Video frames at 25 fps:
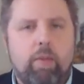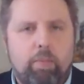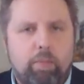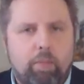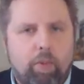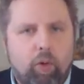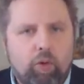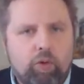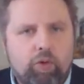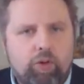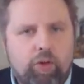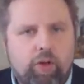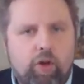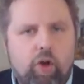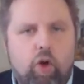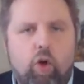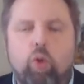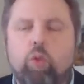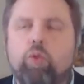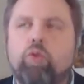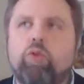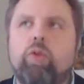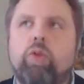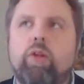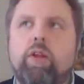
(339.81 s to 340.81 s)

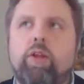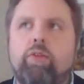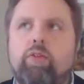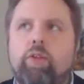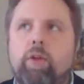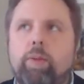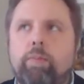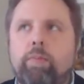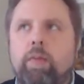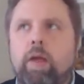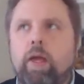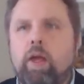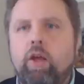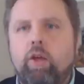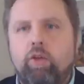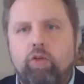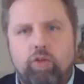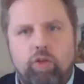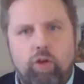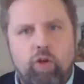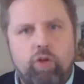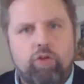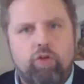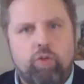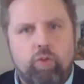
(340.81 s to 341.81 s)
multiculturalism,
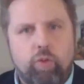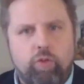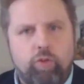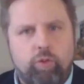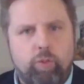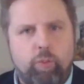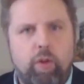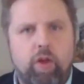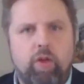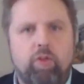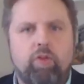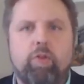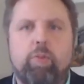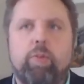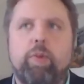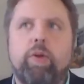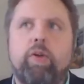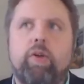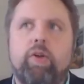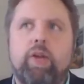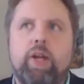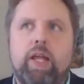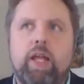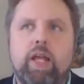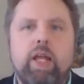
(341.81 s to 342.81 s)
social
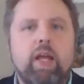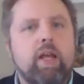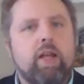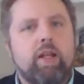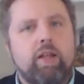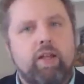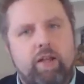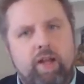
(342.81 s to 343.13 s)
responsibility,